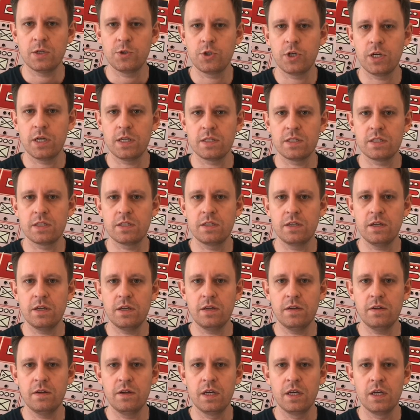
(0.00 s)
as
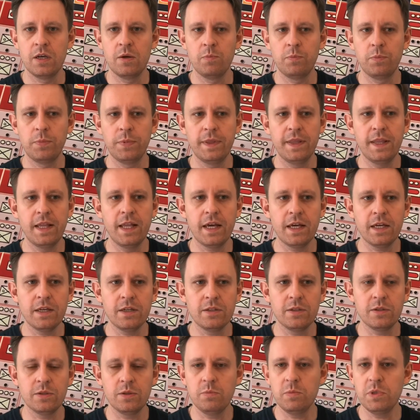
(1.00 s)
the
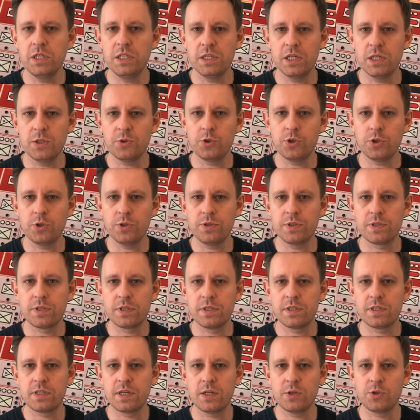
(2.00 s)
plain miniatures,
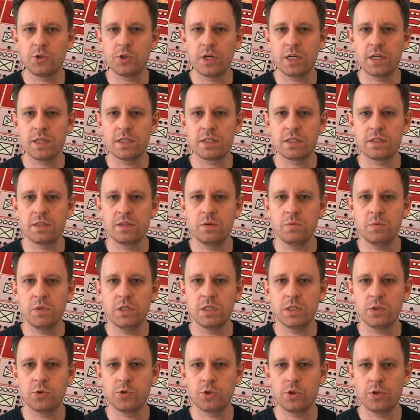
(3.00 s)
such as the
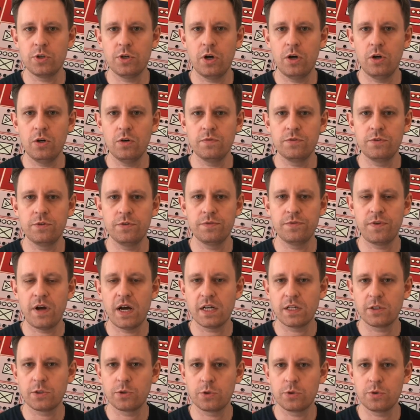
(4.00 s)
miniature of the
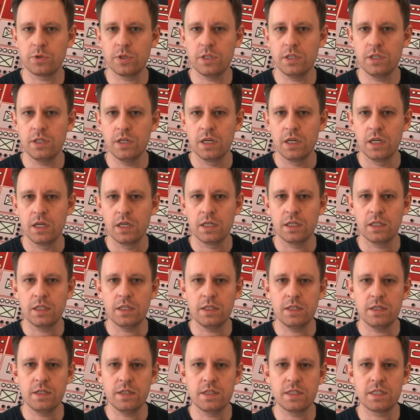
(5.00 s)
factory,
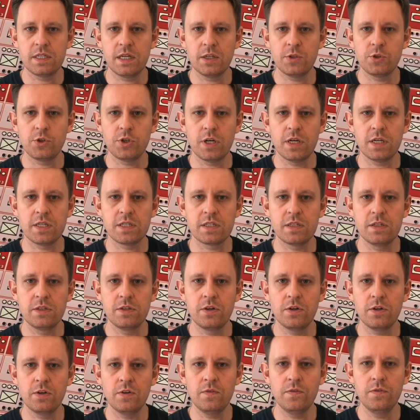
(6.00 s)
such as
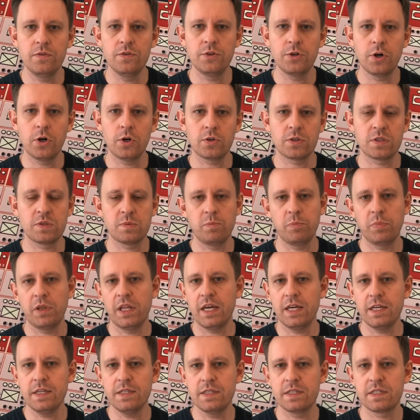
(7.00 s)
the docks
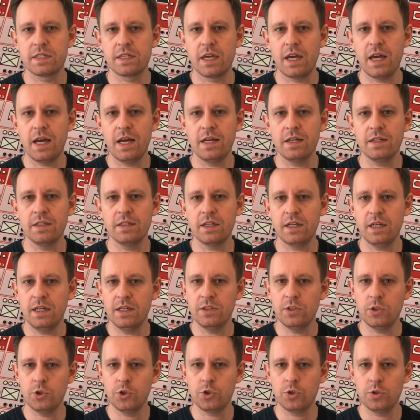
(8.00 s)
plates, and
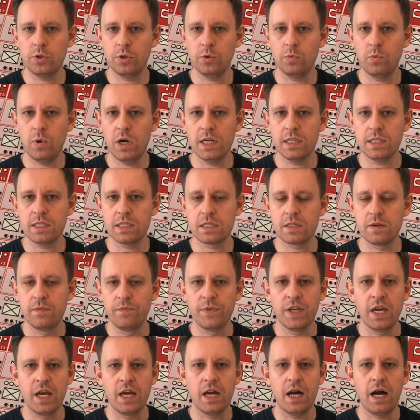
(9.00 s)
additional ones.
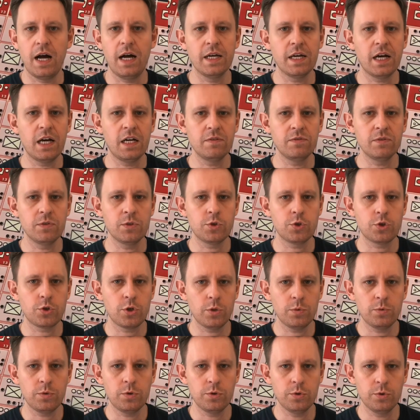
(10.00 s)
I haven't
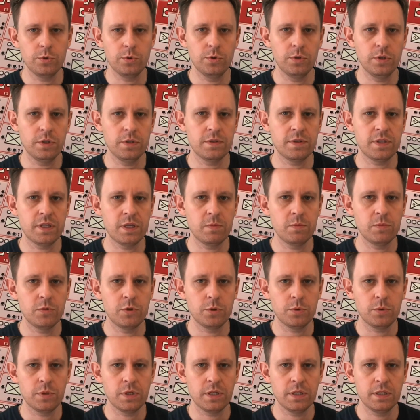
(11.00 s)
shown you them
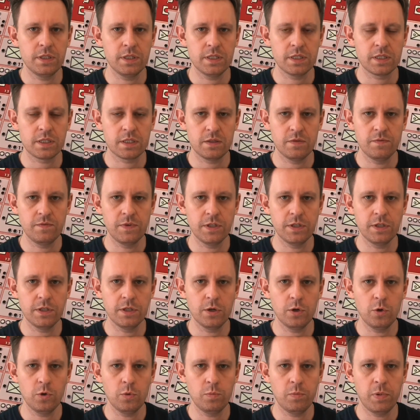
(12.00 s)
during this
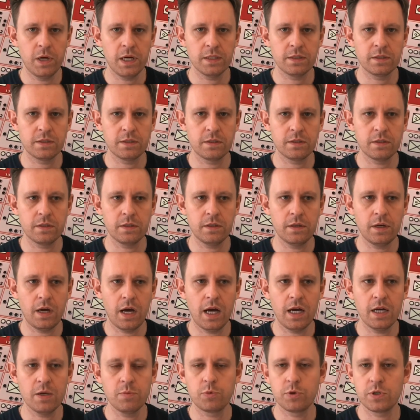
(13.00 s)
video, but
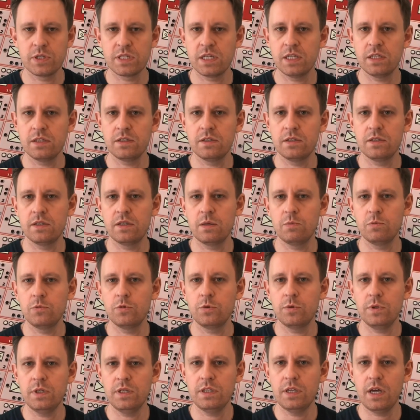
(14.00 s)
I presented them
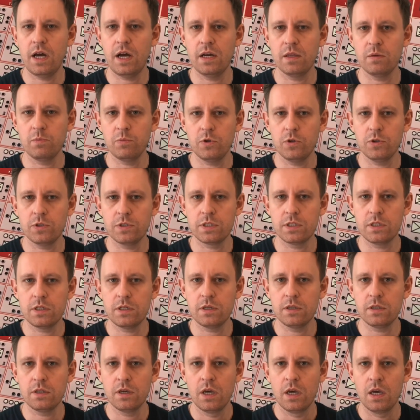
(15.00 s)
during the
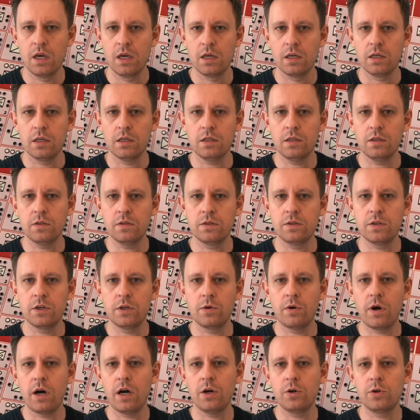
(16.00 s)
unboxing.
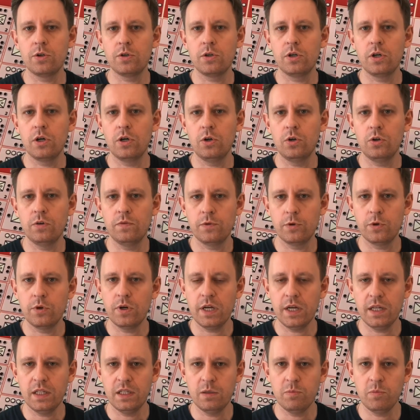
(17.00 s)
There are other
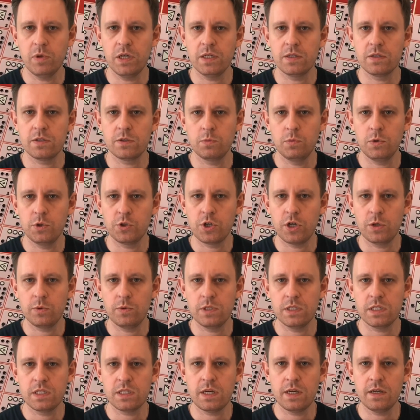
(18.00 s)
elements which are
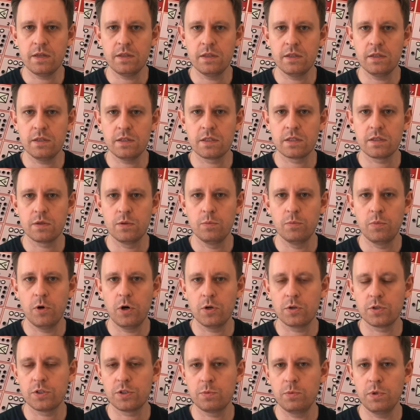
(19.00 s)
inside this
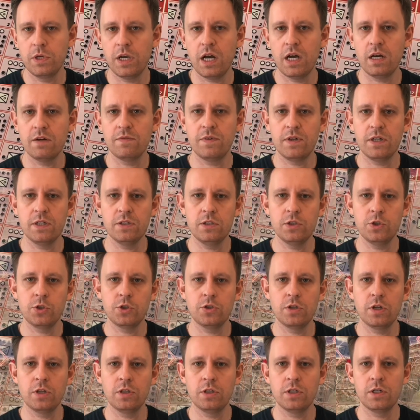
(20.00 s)
box. We have
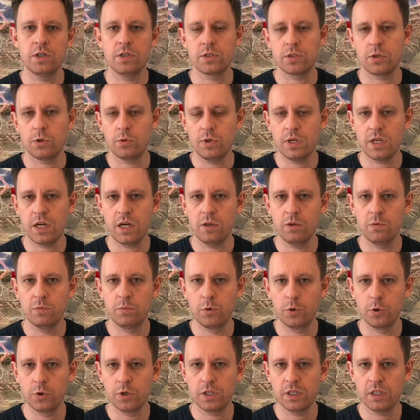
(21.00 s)
additional historical
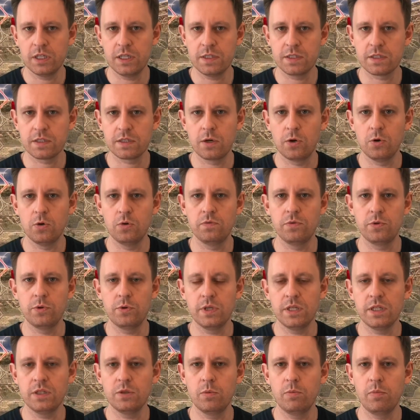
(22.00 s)
booklets
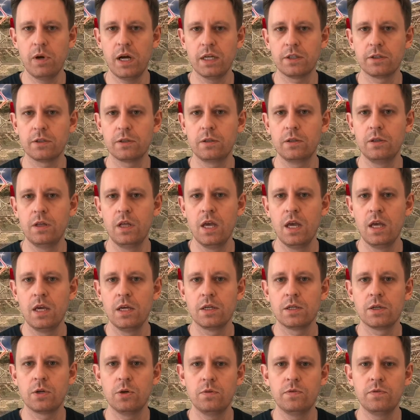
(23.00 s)
covering the battle,
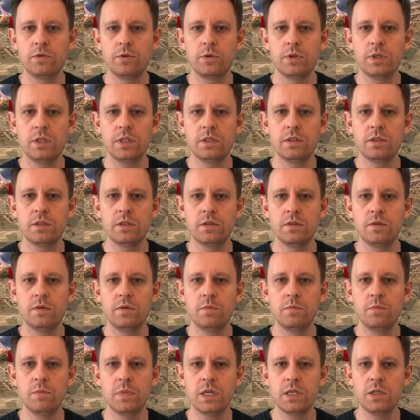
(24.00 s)
covering the
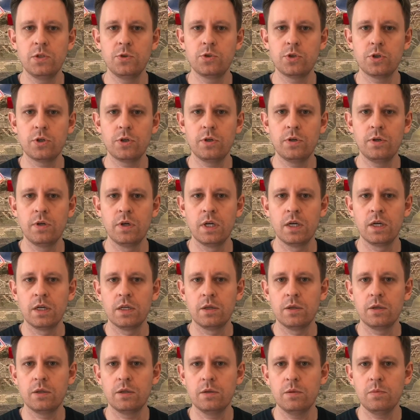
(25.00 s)
major
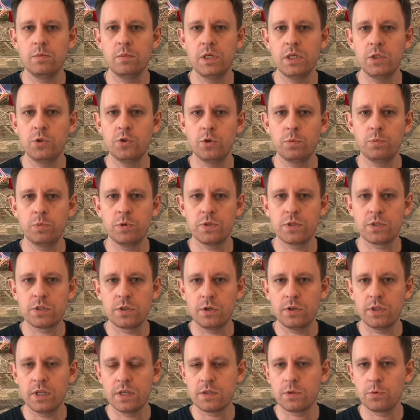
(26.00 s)

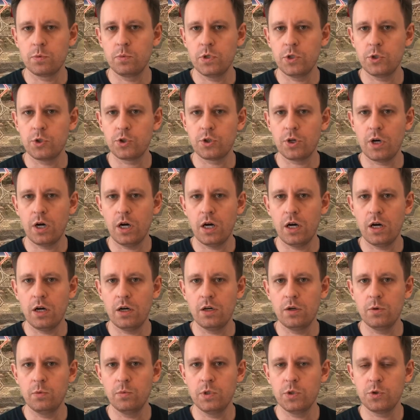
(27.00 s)
personas
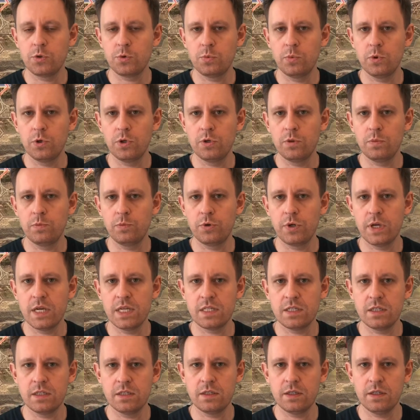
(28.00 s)
which were
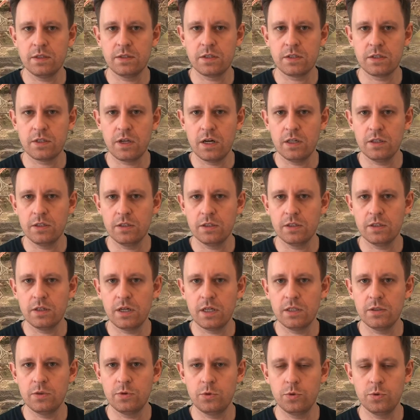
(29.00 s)
present at
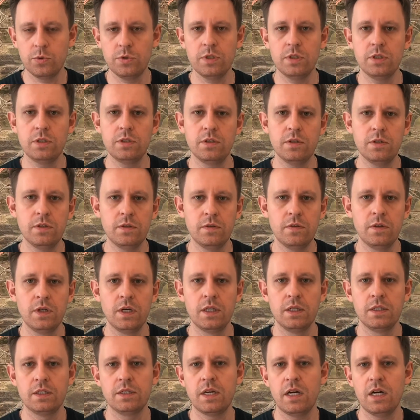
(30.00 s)
Stalingrad during the
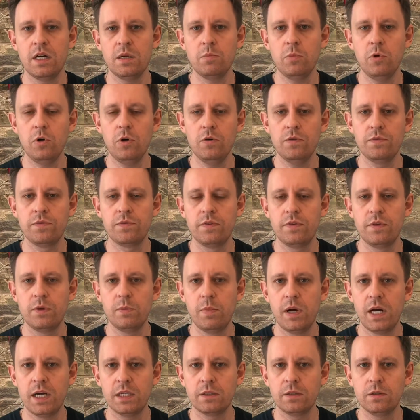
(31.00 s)
time of the
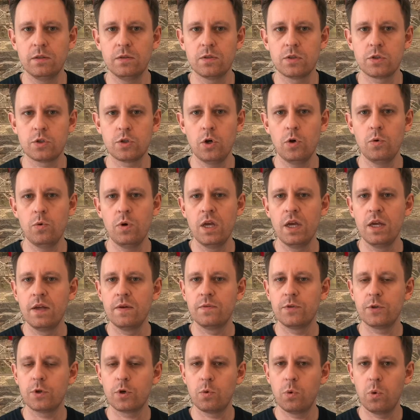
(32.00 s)
battle. So
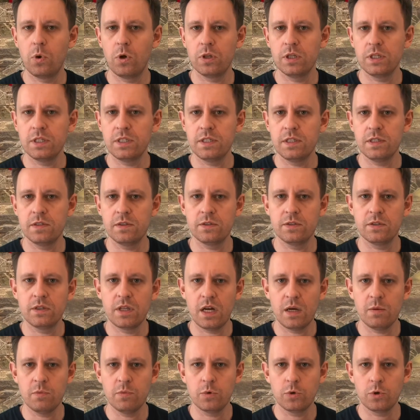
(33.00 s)
the quality and the
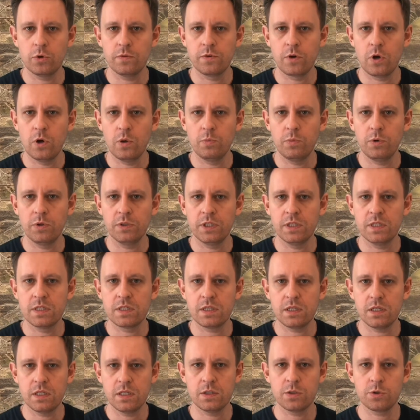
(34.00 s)
number of
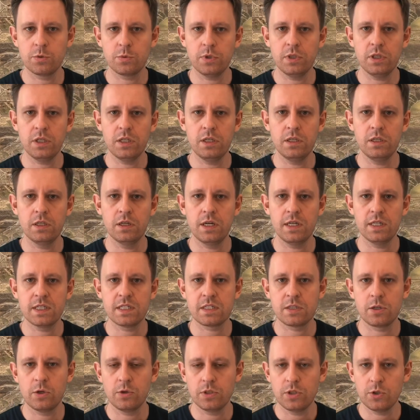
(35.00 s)
components is really
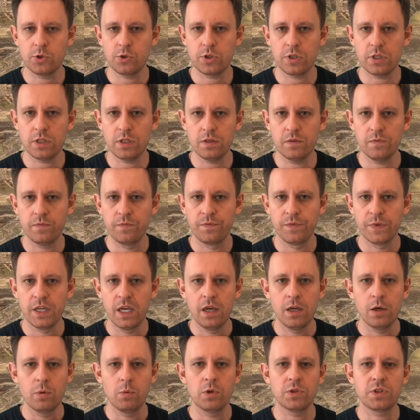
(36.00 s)
astonishing.
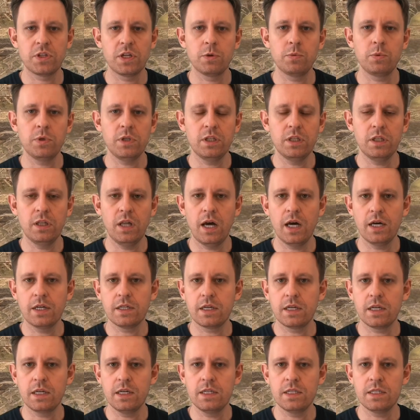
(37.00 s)
What I really
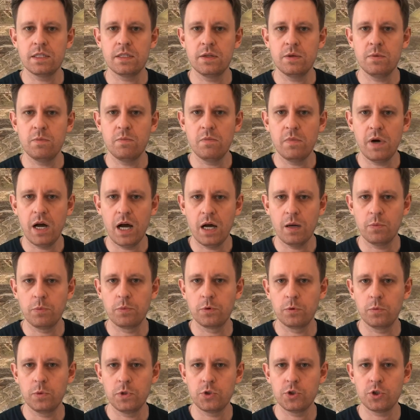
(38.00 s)
like is the map,
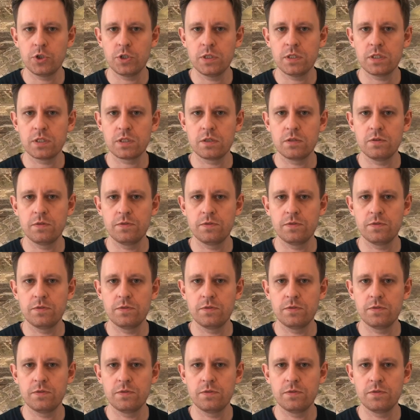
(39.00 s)
which is